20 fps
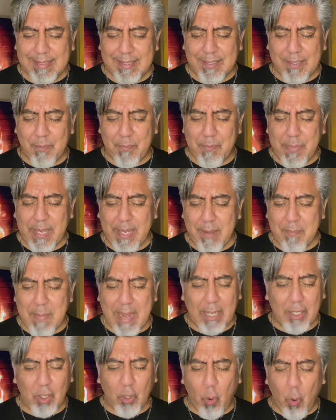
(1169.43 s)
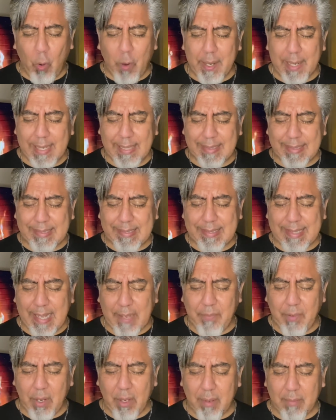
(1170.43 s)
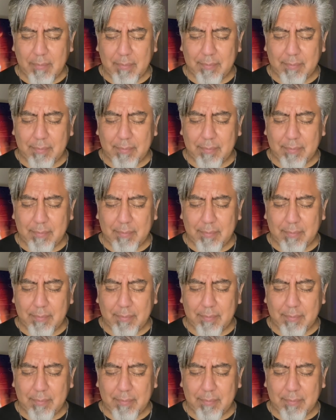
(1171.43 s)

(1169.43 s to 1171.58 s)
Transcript: to be my Lord and Savior.